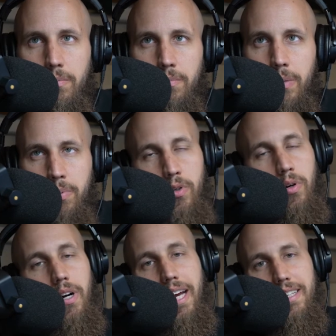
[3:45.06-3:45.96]
people
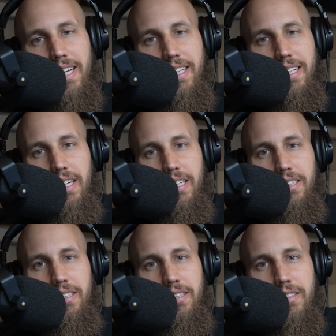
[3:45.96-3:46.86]
who are
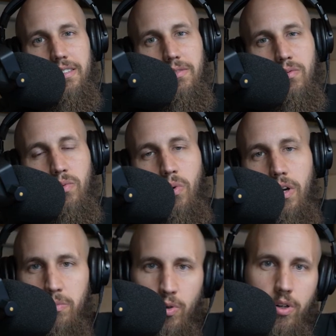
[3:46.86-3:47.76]
anti-gun
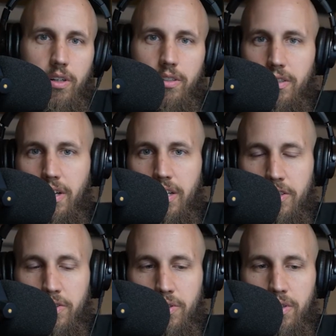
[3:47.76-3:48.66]
want more gun
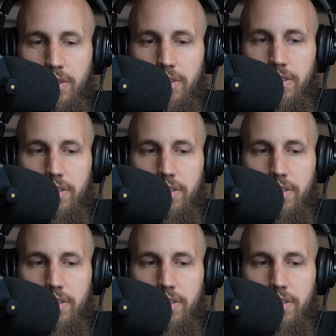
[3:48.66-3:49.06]
control,